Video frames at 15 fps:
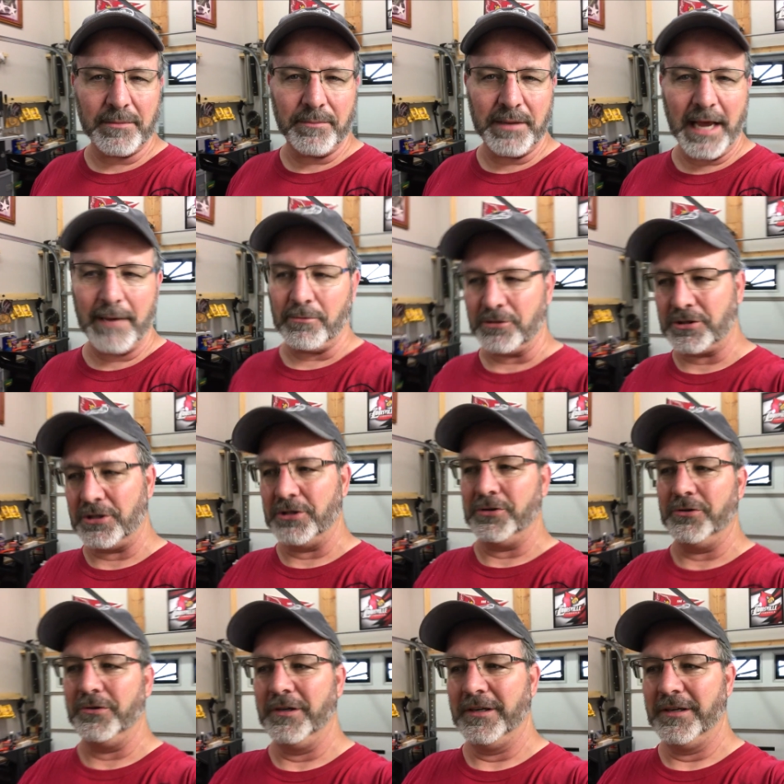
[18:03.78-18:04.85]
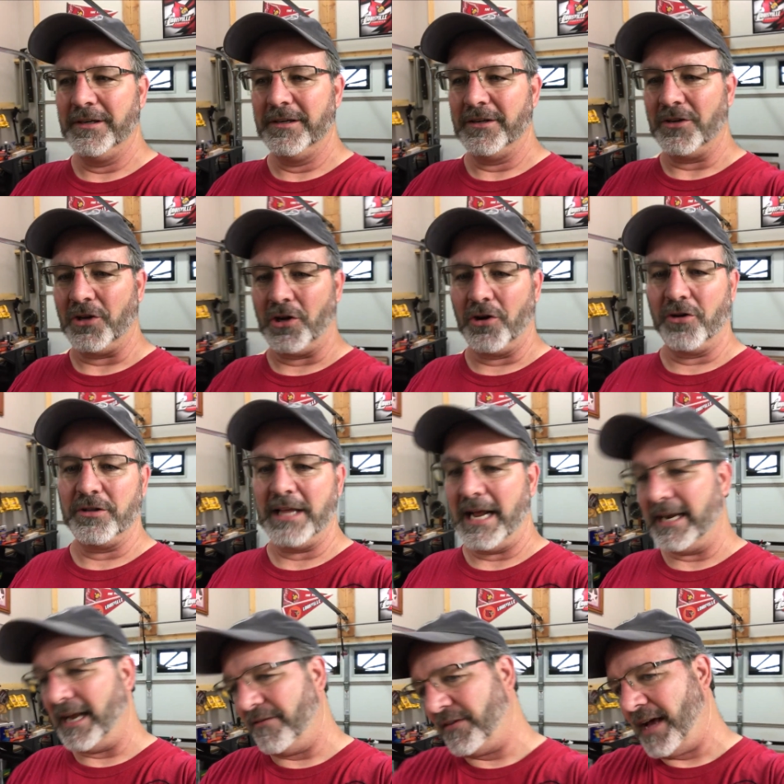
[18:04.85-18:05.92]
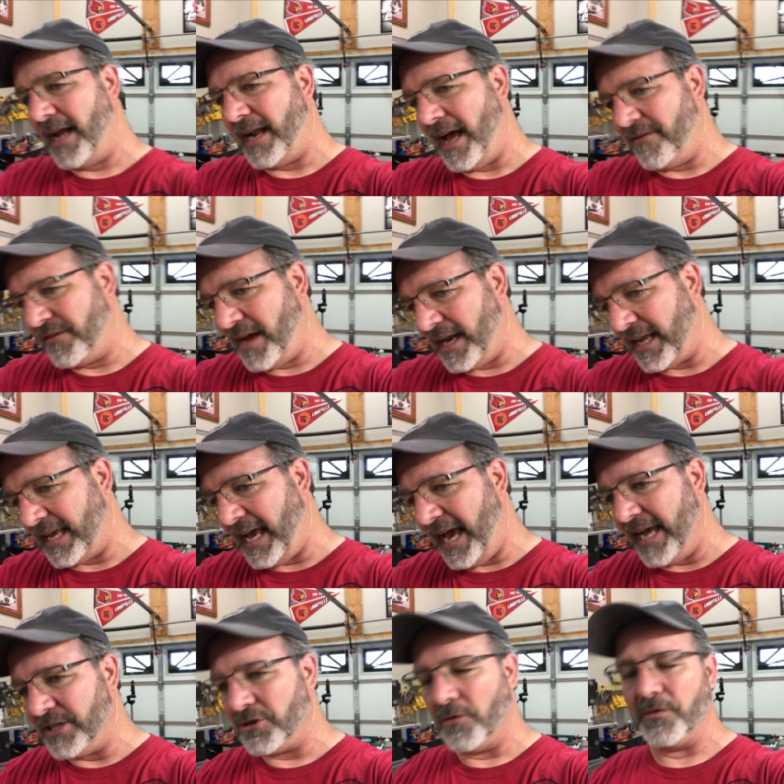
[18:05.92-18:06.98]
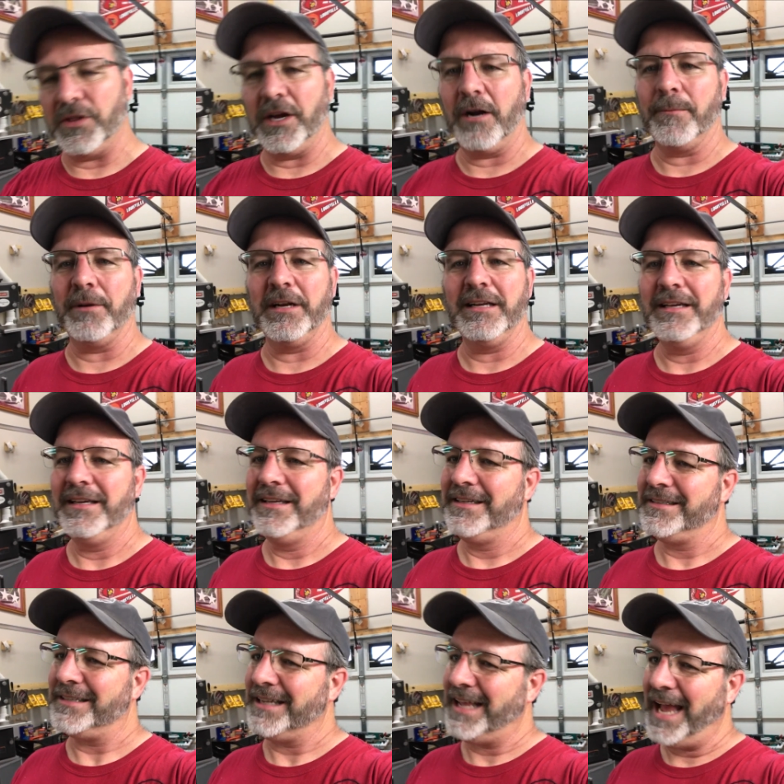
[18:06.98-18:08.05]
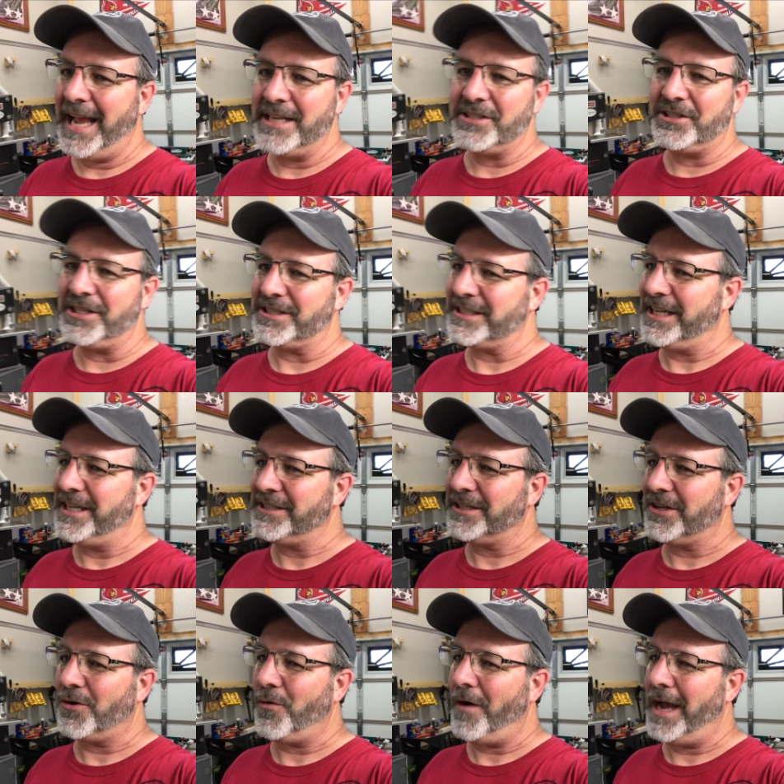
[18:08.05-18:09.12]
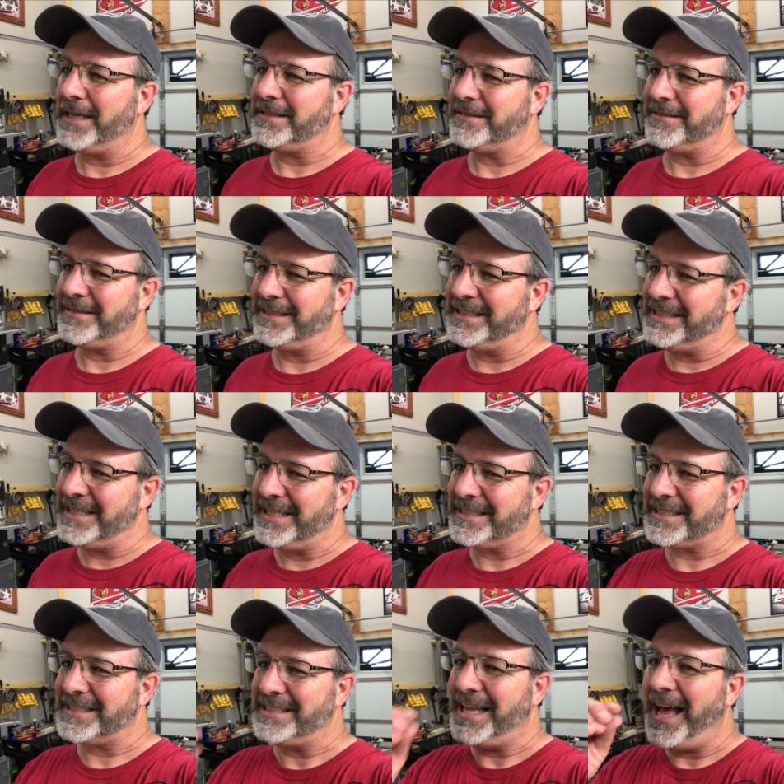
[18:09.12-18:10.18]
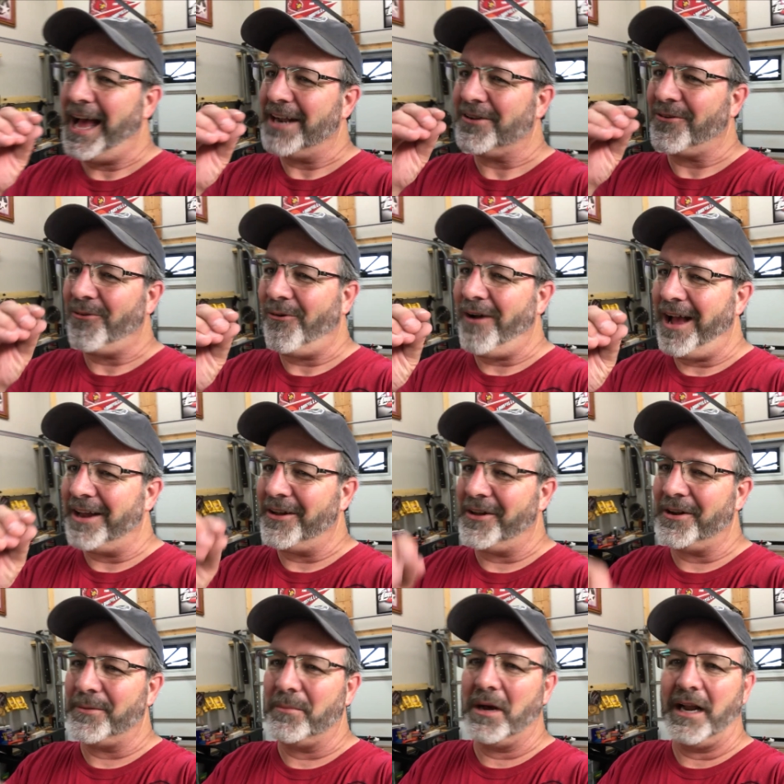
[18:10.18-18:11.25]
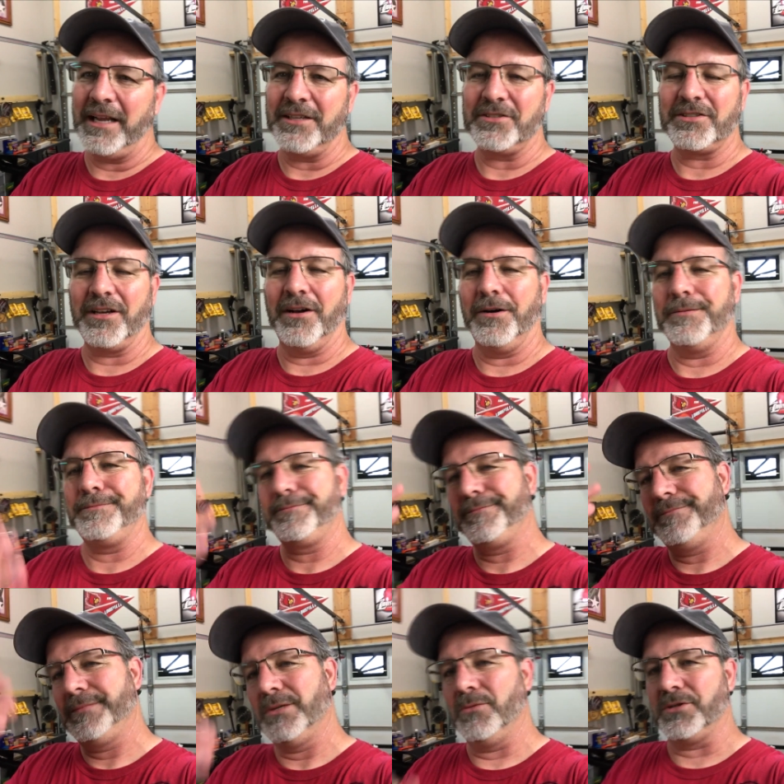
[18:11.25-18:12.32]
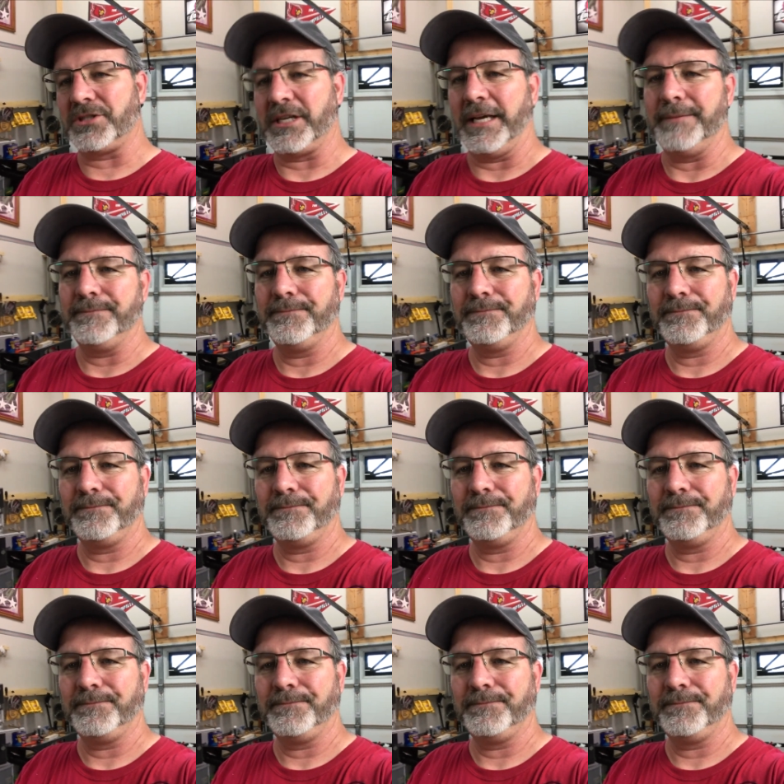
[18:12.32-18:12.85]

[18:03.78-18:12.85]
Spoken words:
to be able to learn that. And I've got a gauge over there, but the gauge just it's not quite on the money, so we'll see.